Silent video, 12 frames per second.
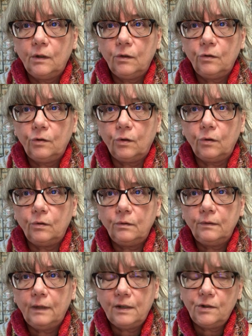So
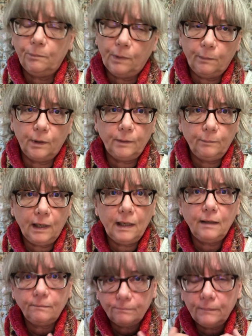that's a bummer, but
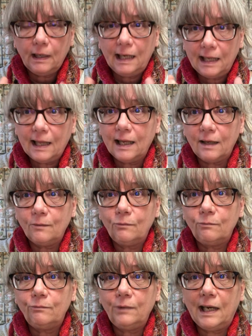
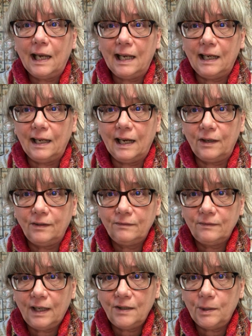we're getting there.
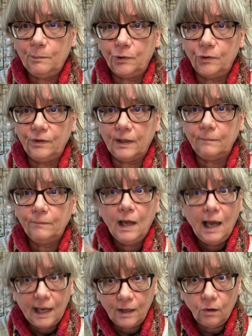It's improving.
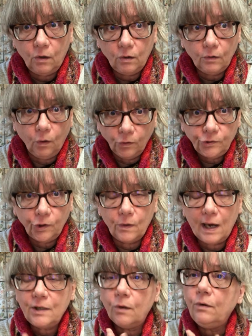And also,
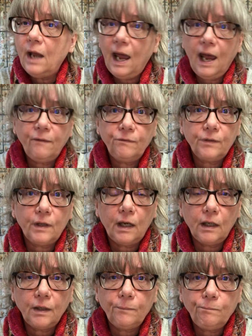I don't have
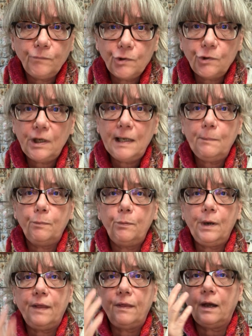to sleep
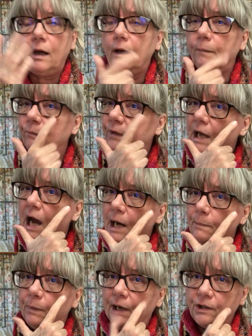with the eye
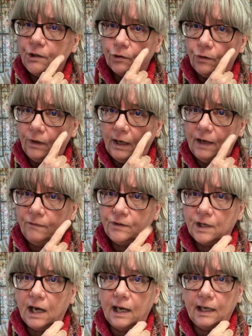patch on the left
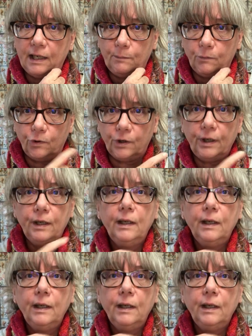eye anymore.